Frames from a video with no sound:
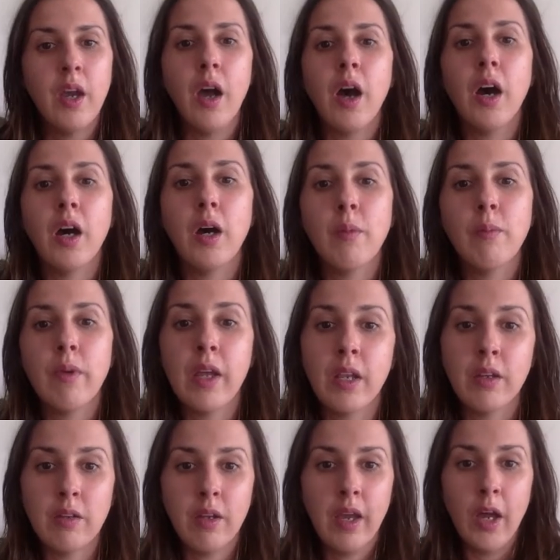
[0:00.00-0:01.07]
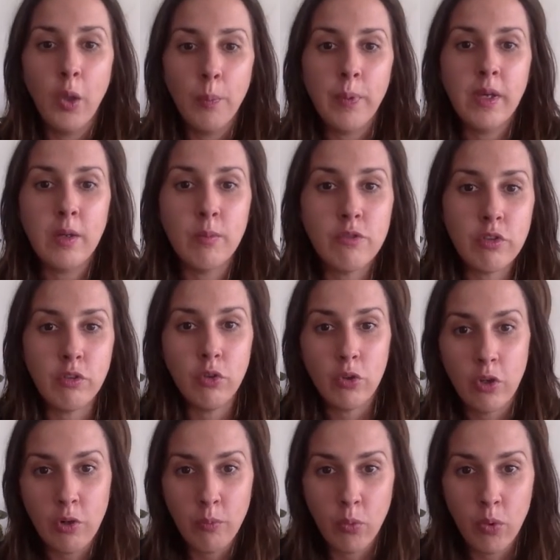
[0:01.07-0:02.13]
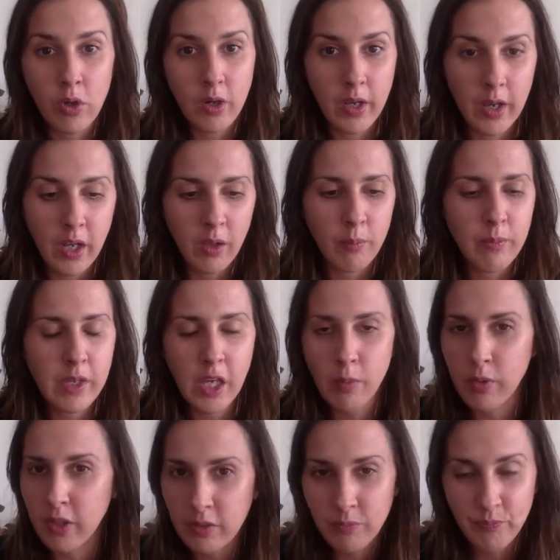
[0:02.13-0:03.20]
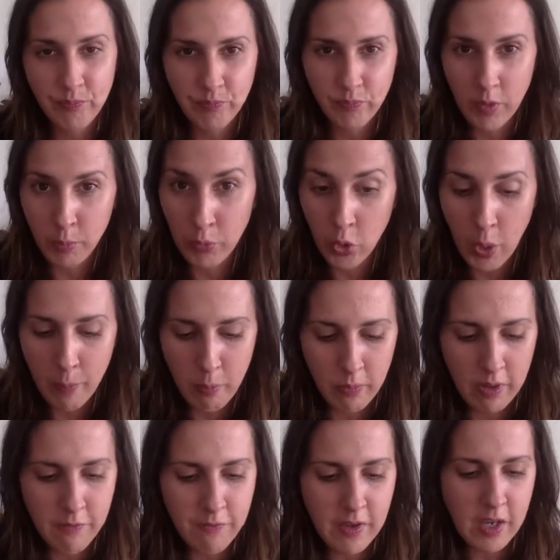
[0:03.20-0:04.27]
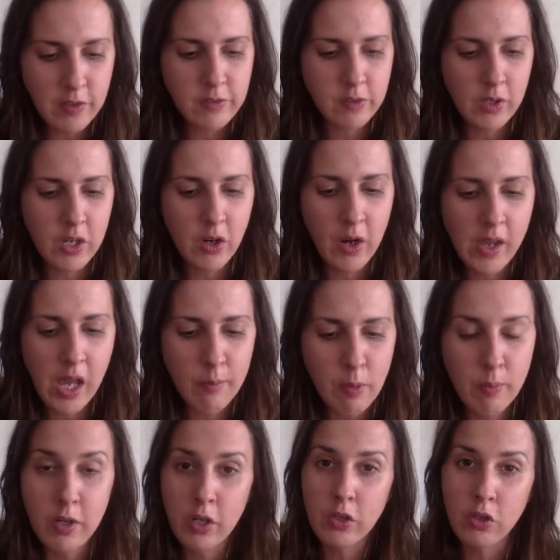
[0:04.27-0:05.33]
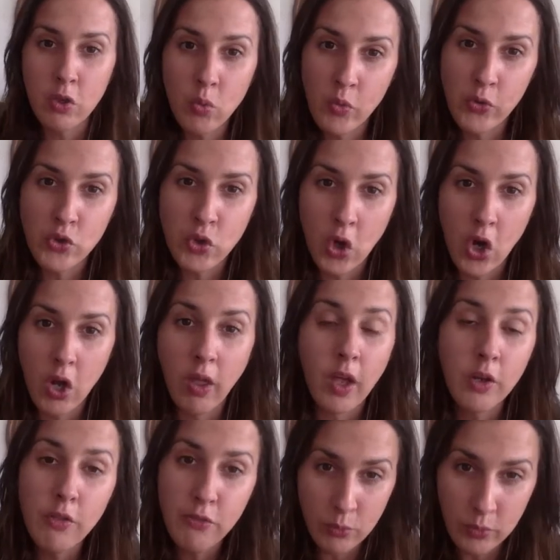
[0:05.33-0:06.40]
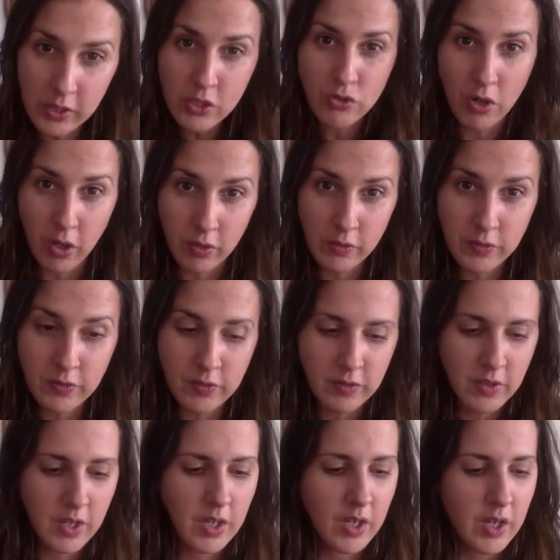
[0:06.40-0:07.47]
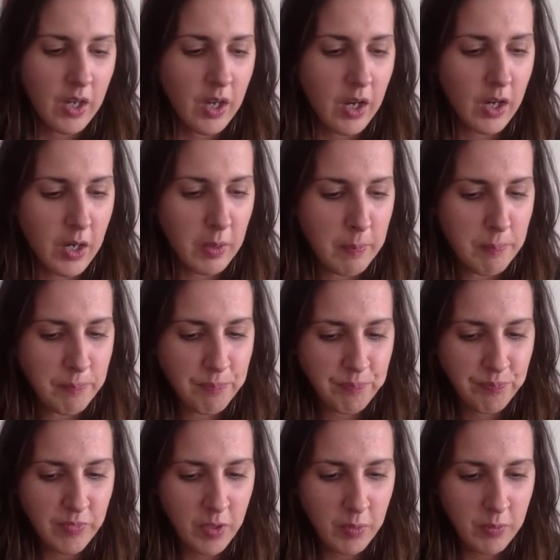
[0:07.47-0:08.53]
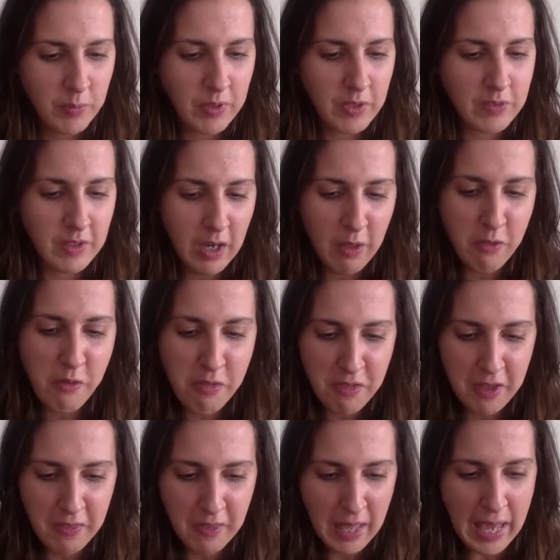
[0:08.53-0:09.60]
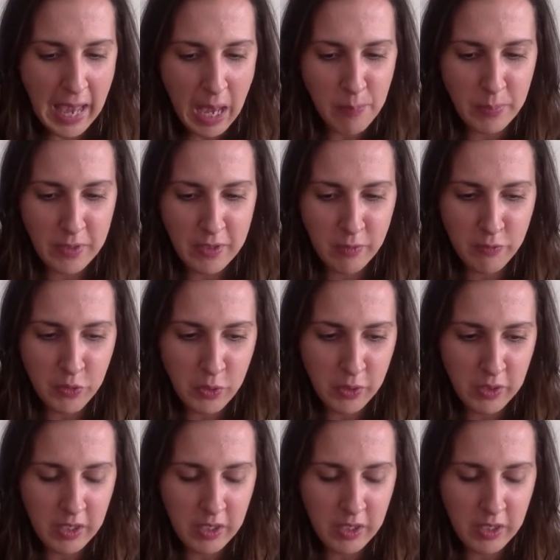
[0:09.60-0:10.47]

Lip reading: and help him to learn more to help me, but it blew up in my face. So here I am. I'm in acute withdrawal on 3 drugs because the other thing that happened, if you can